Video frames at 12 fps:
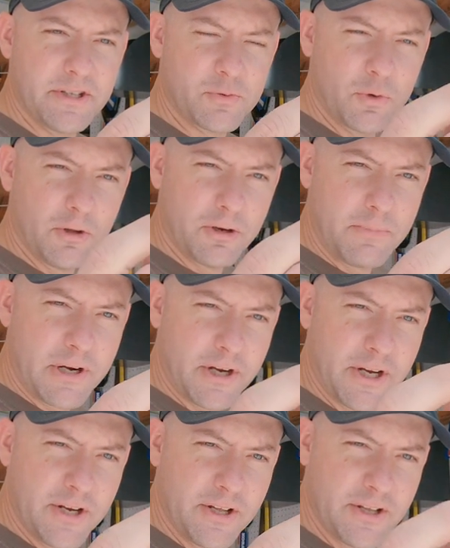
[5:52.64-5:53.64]
this roller
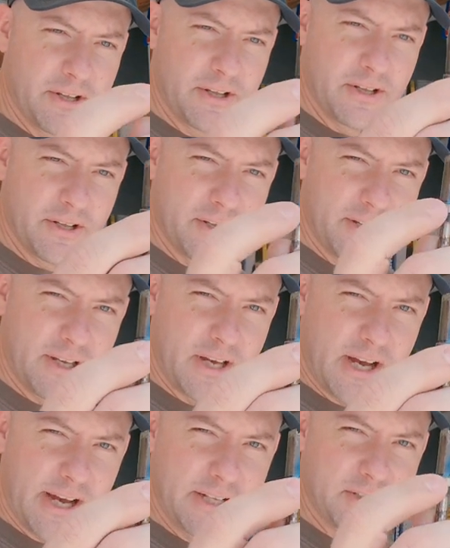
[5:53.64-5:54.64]
bearing
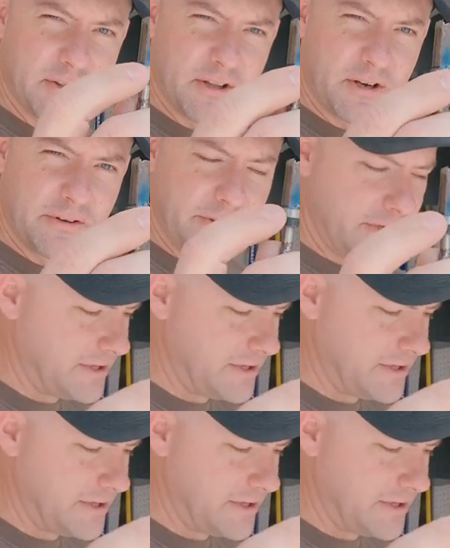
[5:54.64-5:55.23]
guides along the